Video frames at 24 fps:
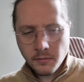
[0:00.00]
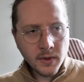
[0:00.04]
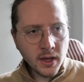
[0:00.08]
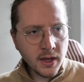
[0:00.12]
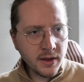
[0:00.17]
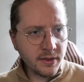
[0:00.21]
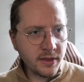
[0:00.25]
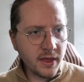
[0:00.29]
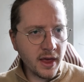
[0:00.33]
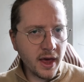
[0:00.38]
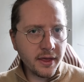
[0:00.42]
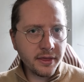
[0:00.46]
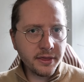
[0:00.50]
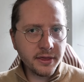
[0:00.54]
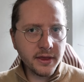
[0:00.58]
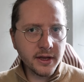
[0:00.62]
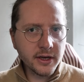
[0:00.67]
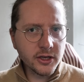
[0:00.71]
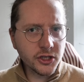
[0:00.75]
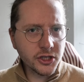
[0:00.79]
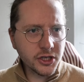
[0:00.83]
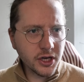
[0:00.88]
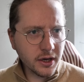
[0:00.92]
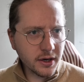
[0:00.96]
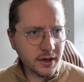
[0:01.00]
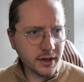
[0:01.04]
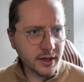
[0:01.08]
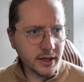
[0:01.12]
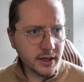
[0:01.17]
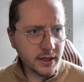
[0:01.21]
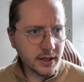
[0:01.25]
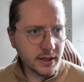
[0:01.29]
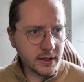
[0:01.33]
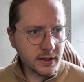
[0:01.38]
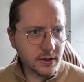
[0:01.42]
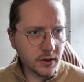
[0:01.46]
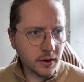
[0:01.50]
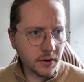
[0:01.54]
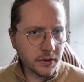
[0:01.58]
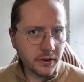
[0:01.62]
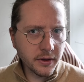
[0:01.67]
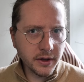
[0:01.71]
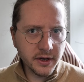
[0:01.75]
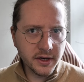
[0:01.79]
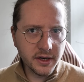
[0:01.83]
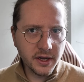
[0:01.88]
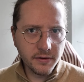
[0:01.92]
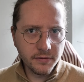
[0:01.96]
that the shutter is on the
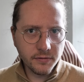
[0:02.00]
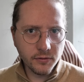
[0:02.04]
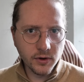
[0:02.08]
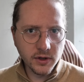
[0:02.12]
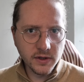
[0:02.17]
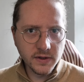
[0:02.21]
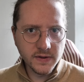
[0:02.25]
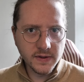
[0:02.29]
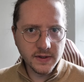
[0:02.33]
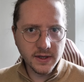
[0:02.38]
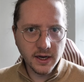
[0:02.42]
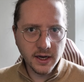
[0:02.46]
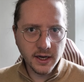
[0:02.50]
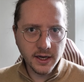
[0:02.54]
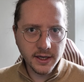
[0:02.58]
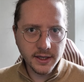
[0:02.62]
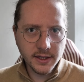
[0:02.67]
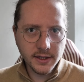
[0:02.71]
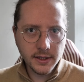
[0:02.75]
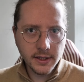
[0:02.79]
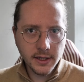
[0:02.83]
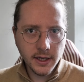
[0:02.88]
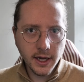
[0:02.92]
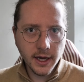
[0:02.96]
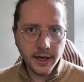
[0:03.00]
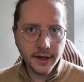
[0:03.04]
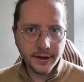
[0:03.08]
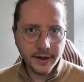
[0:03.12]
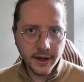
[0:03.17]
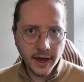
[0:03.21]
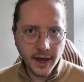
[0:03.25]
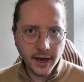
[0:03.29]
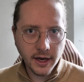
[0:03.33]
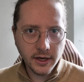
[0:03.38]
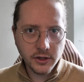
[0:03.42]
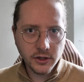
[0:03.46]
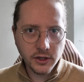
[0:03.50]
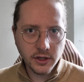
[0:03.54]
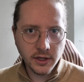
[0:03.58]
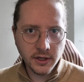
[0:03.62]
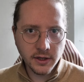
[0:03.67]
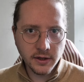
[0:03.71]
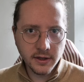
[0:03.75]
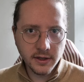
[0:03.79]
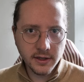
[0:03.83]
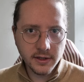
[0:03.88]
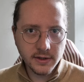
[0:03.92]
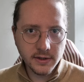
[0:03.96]
different side. And actually
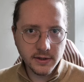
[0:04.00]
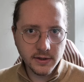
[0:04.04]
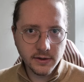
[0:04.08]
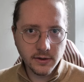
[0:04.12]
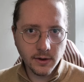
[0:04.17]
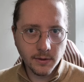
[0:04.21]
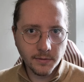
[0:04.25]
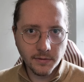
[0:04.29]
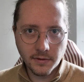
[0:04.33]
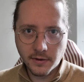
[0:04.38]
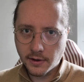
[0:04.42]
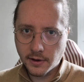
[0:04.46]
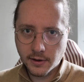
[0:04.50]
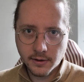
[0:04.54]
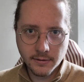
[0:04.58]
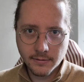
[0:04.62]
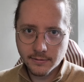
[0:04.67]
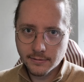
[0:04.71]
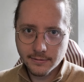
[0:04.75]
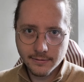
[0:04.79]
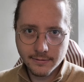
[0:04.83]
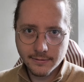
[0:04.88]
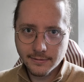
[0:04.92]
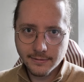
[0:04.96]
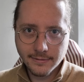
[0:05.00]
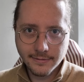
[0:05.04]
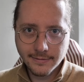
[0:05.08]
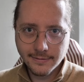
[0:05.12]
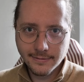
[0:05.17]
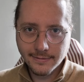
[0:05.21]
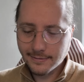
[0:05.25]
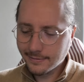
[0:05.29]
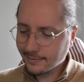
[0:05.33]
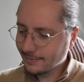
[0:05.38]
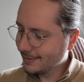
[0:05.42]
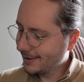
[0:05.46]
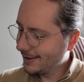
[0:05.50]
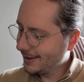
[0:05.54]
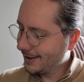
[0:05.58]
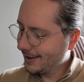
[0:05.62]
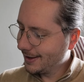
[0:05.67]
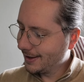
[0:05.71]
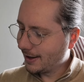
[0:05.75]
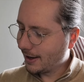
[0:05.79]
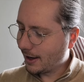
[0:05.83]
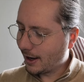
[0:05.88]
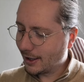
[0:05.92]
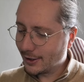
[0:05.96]
this is something
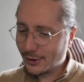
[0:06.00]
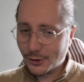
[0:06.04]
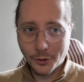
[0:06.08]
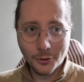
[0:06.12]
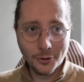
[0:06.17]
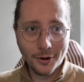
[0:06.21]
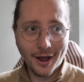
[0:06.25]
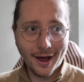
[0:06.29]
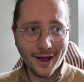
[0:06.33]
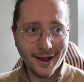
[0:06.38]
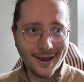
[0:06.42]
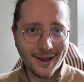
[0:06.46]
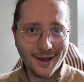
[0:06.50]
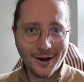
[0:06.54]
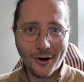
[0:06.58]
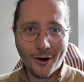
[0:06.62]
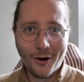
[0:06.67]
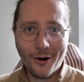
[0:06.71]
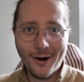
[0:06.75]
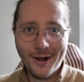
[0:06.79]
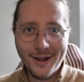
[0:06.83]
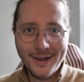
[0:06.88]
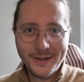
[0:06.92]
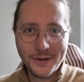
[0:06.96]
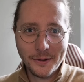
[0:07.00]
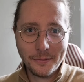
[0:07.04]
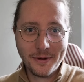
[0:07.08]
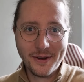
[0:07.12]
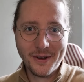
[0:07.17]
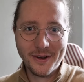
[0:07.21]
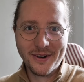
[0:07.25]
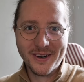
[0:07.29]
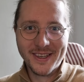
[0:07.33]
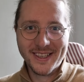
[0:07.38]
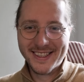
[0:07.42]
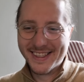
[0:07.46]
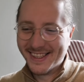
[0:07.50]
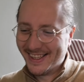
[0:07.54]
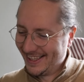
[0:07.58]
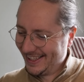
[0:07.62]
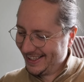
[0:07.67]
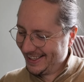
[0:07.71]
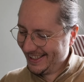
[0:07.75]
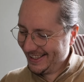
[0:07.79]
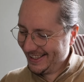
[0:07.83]
I don't like at all, to be honest.